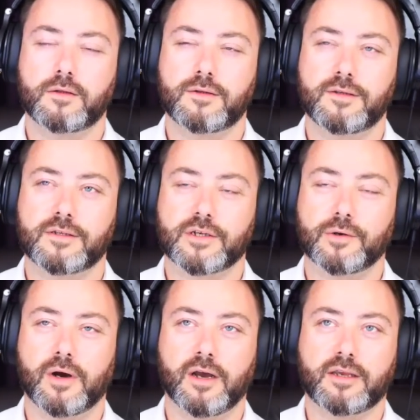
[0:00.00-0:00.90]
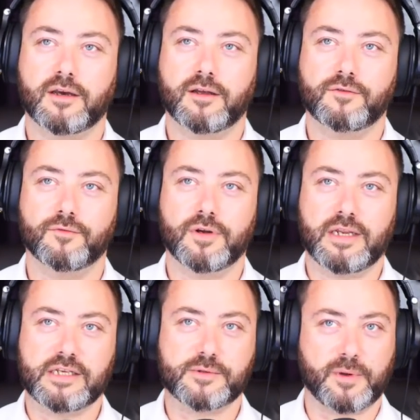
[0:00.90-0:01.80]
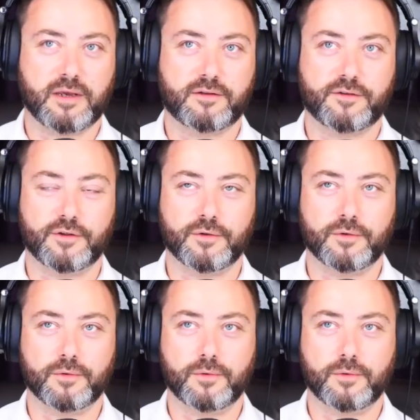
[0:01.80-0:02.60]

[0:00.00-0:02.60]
So I can't really speak to